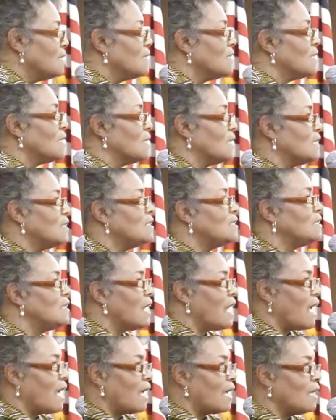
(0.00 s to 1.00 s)
to this
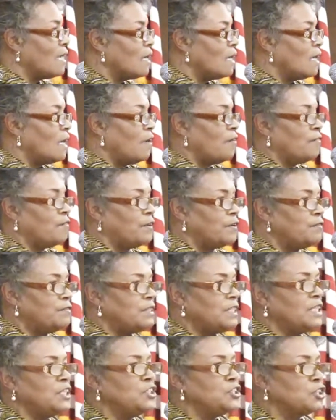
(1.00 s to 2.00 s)
day,
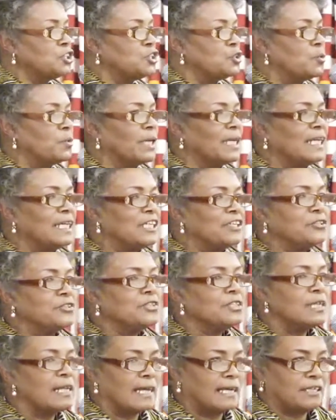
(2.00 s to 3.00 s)
15 to 20 years
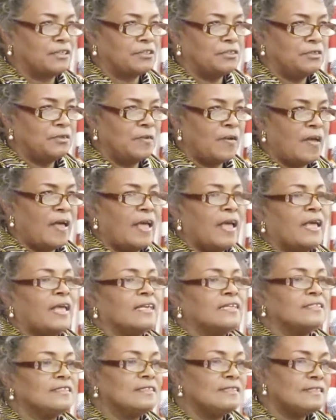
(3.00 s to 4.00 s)
later,
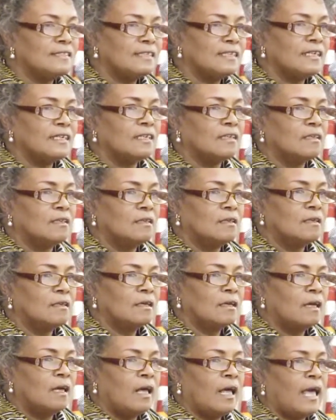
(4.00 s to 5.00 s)
is still
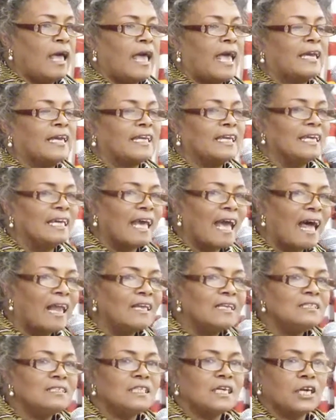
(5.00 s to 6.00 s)
an
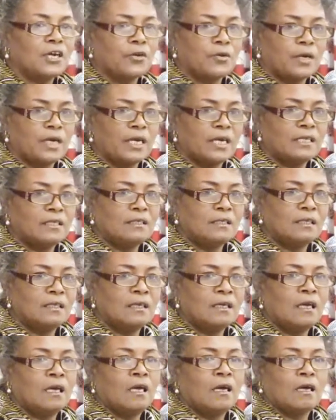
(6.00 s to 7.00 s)
egalitarian
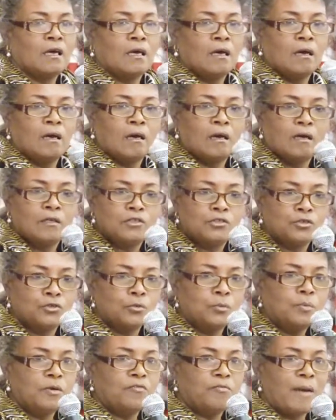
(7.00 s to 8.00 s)

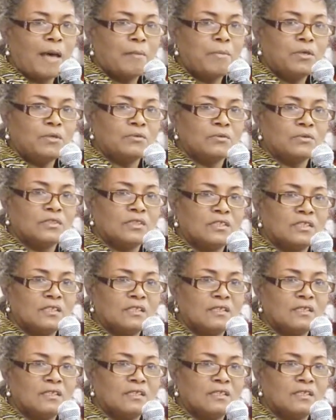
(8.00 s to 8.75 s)
troop of baboons.